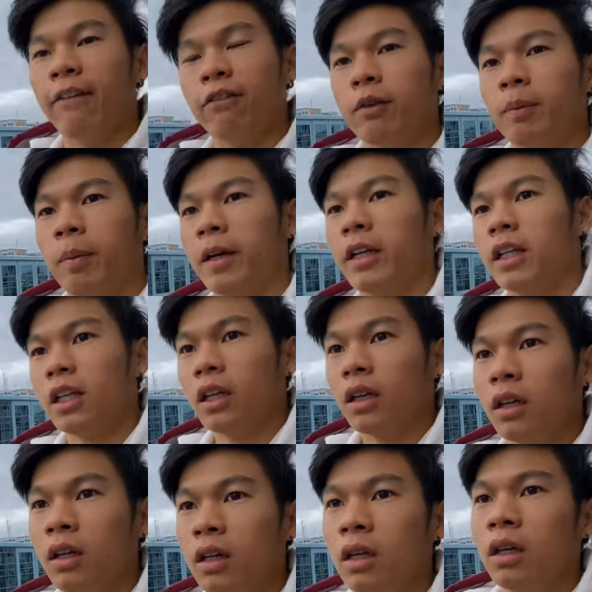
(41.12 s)
Everybody
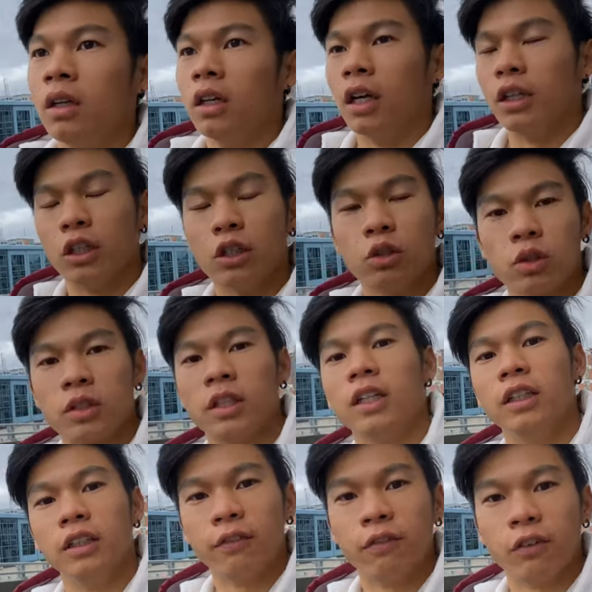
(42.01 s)
is
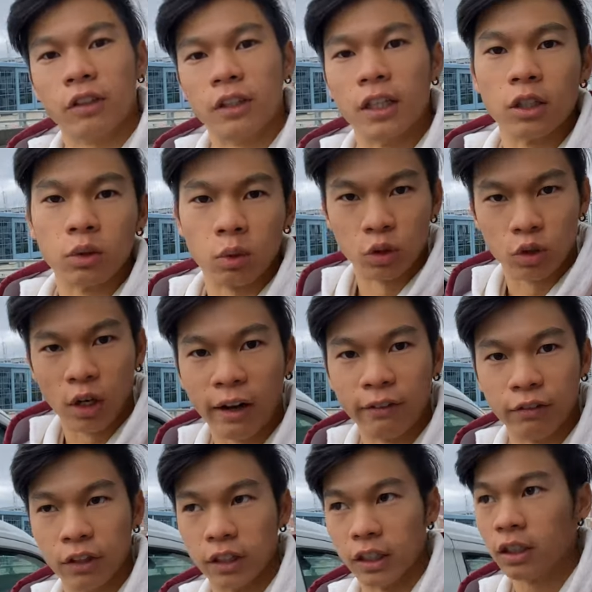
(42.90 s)
interested in different things when
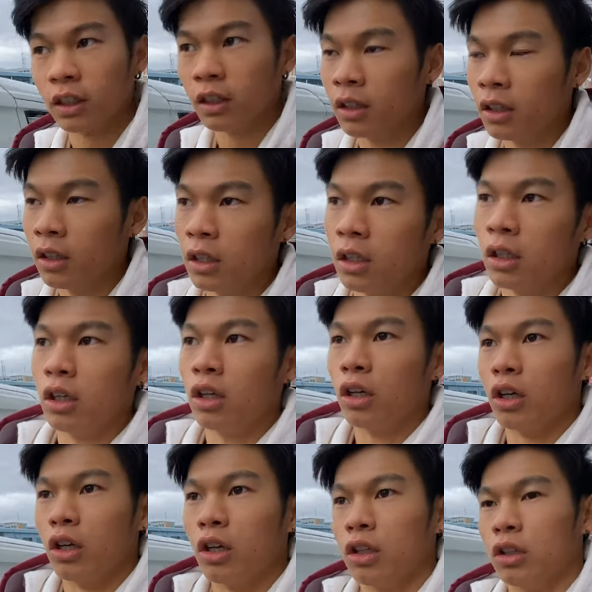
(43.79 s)
traveling.
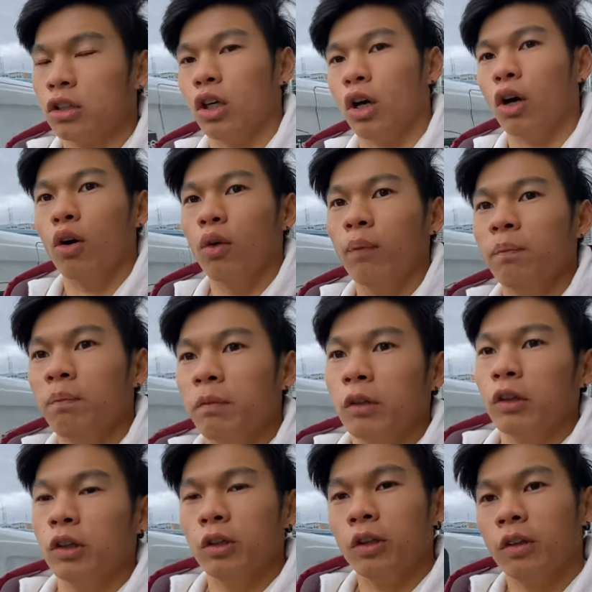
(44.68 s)
So
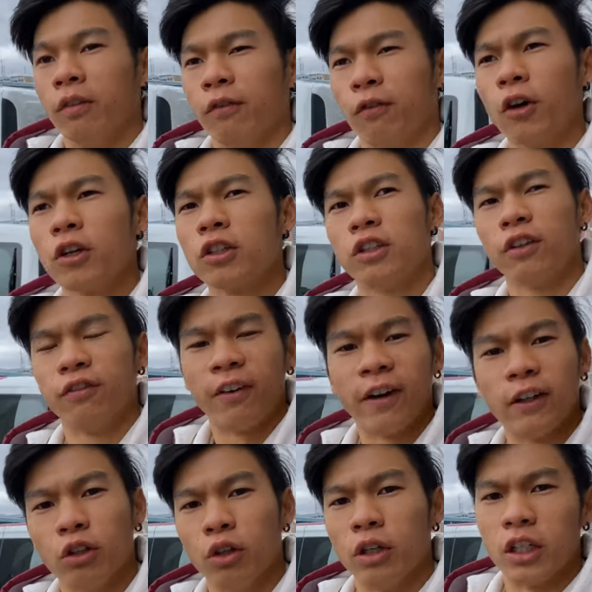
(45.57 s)
first
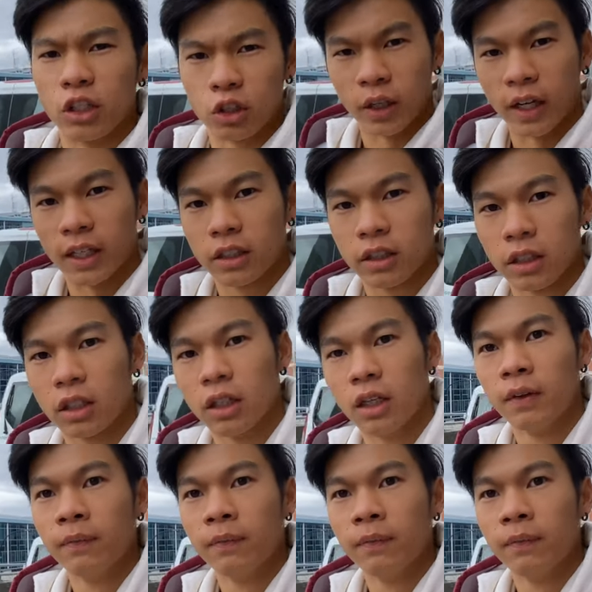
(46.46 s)
define your interests.